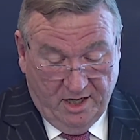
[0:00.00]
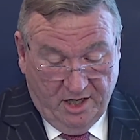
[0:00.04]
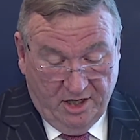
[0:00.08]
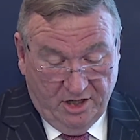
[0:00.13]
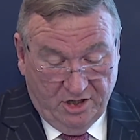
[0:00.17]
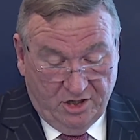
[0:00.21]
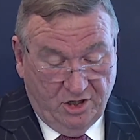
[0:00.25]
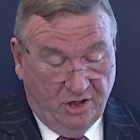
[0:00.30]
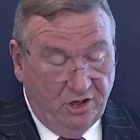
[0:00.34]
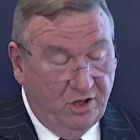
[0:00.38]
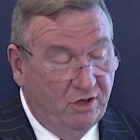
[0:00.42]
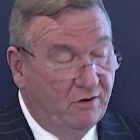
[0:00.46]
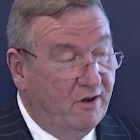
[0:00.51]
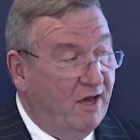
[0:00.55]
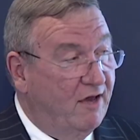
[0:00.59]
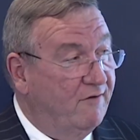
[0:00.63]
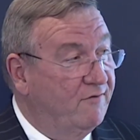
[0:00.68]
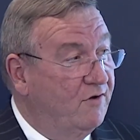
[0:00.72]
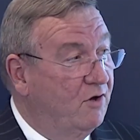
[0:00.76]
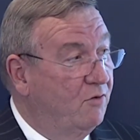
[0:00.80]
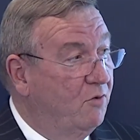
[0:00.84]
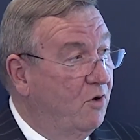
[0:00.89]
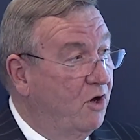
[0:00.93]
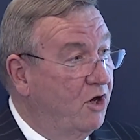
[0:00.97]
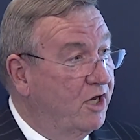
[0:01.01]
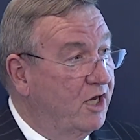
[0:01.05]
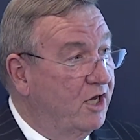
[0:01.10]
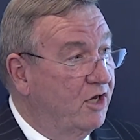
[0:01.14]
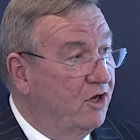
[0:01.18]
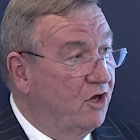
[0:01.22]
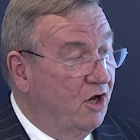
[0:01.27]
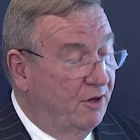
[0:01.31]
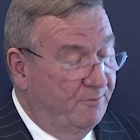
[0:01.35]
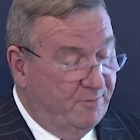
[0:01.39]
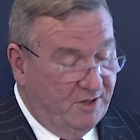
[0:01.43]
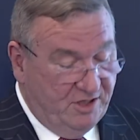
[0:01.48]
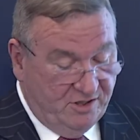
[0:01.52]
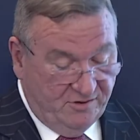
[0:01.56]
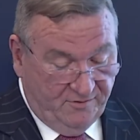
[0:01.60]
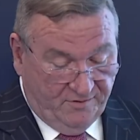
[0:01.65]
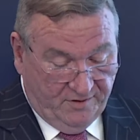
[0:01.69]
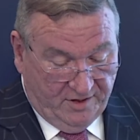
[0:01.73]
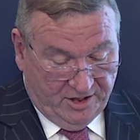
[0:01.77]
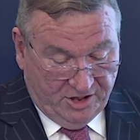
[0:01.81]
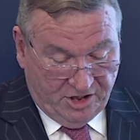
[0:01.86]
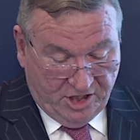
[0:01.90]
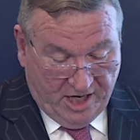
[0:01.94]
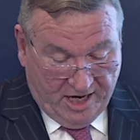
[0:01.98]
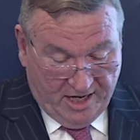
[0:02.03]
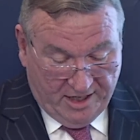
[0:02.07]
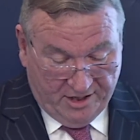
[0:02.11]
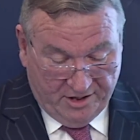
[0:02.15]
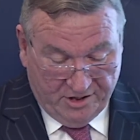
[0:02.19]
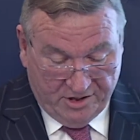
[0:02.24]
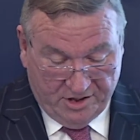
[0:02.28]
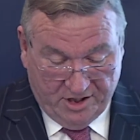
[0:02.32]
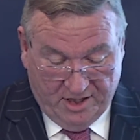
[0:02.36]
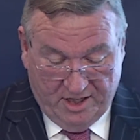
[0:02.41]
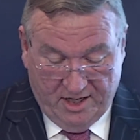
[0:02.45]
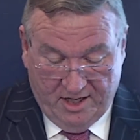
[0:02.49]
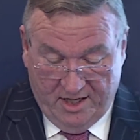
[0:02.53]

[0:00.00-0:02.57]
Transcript: Do you have your working copies for the judge?